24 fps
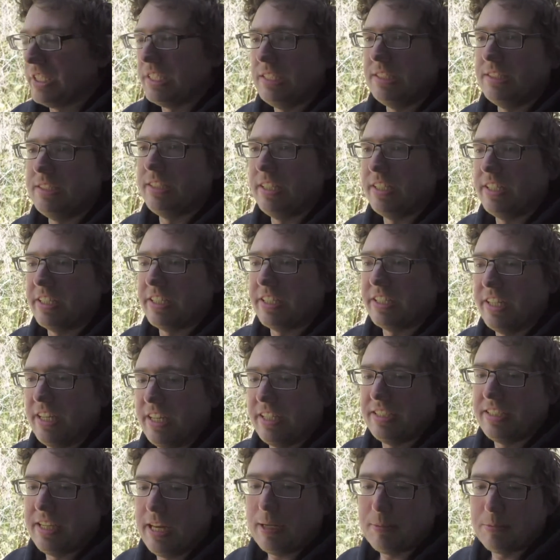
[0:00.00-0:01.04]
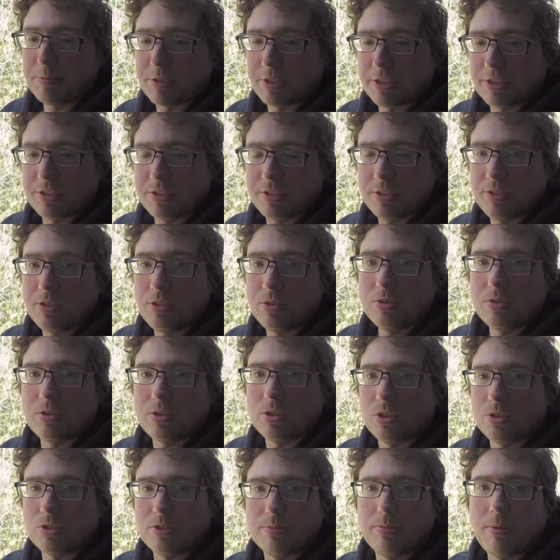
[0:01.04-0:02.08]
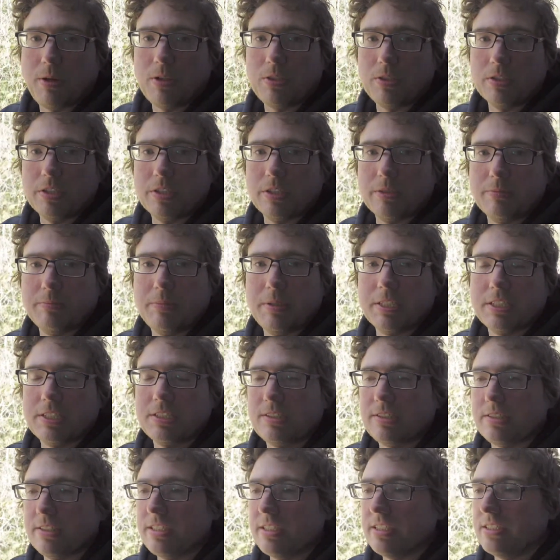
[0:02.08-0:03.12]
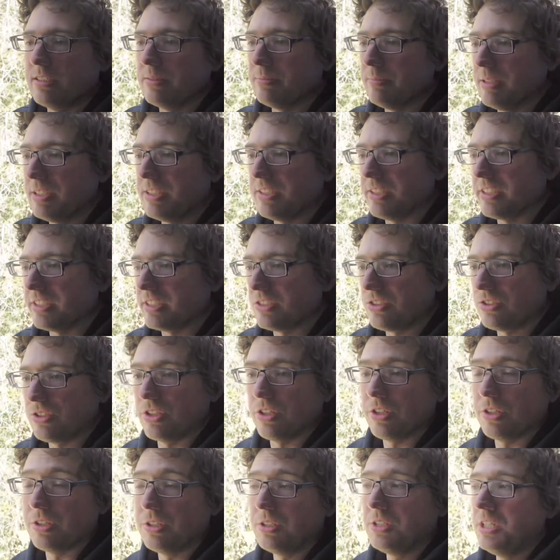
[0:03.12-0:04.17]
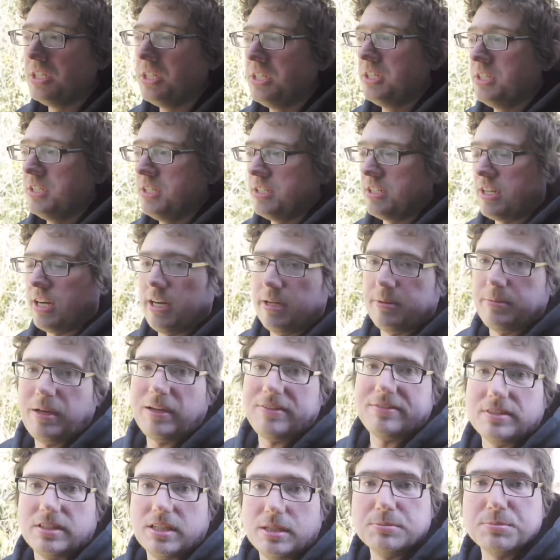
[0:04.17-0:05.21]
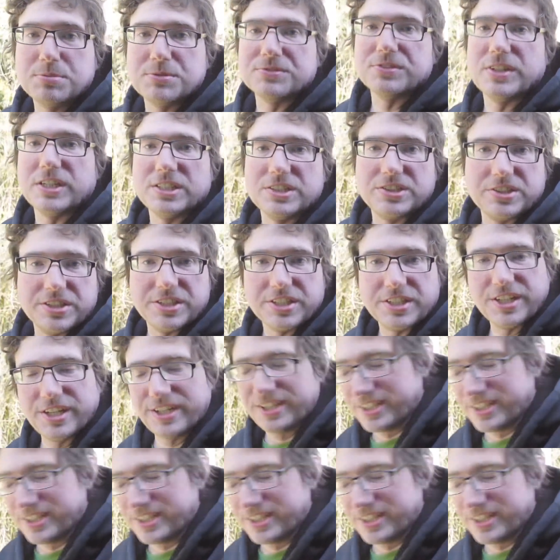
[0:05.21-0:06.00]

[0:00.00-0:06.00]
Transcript: the adapter to use those smaller bits is missing, so I'm having to improvise here.